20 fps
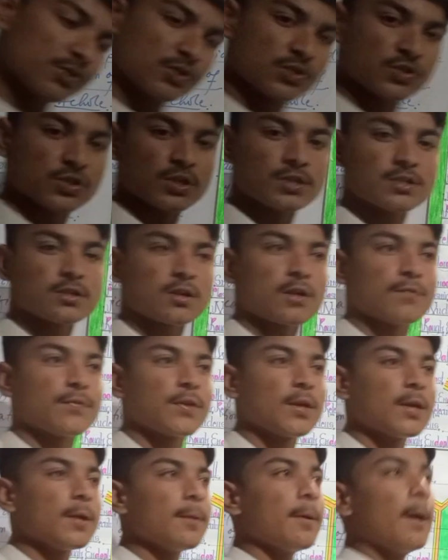the structure of
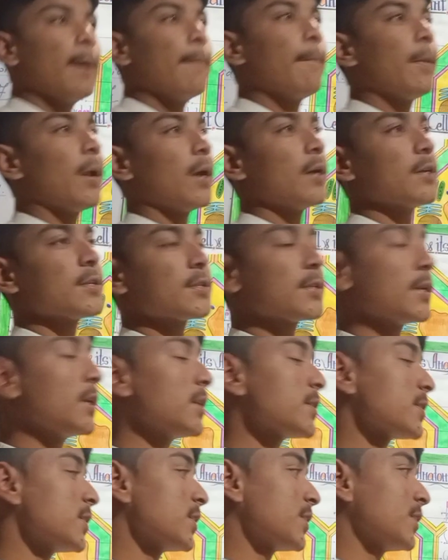the plant
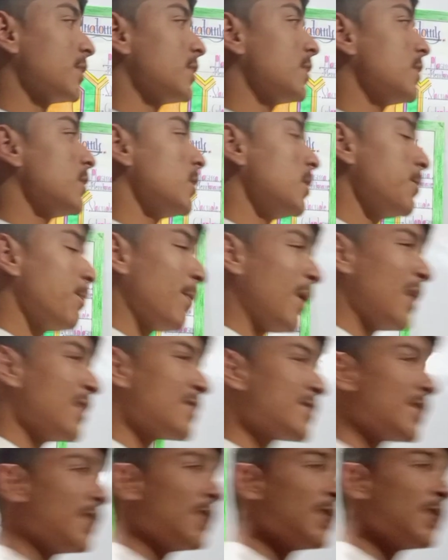cells. It is in plant cell,